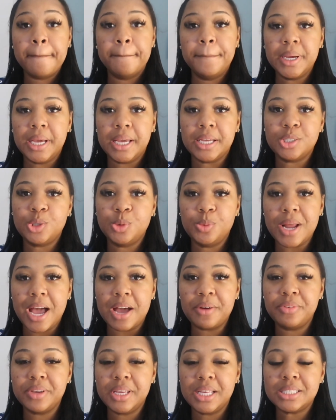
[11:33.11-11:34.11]
But do
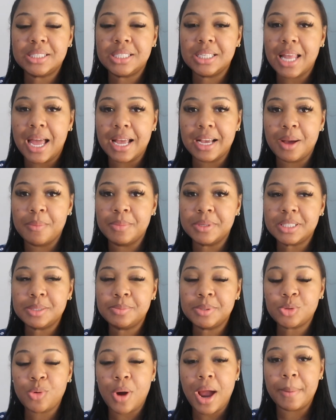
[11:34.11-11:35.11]
not forget to like, comment,
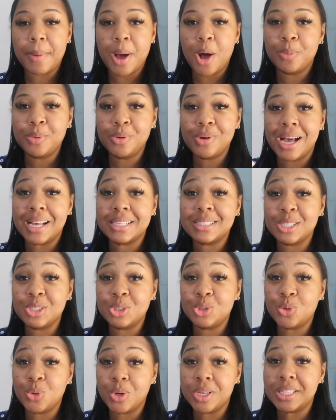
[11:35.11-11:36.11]
subscribe. I hope you guys
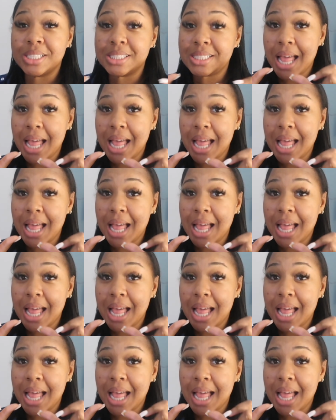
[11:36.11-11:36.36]
enjoyed this